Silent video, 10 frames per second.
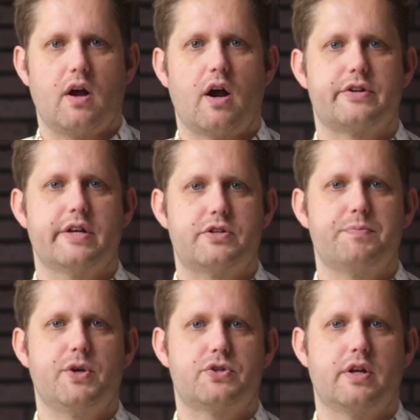Our
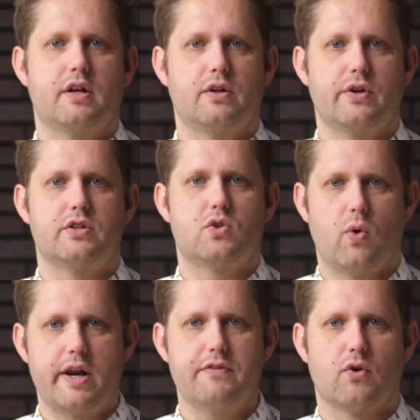distribution included
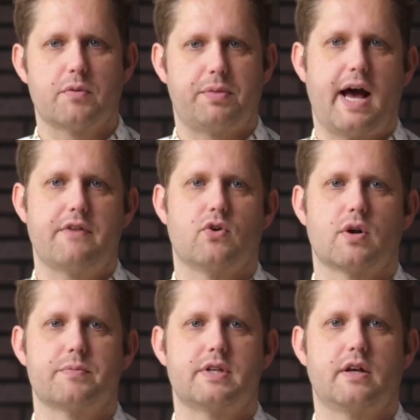24 platforms,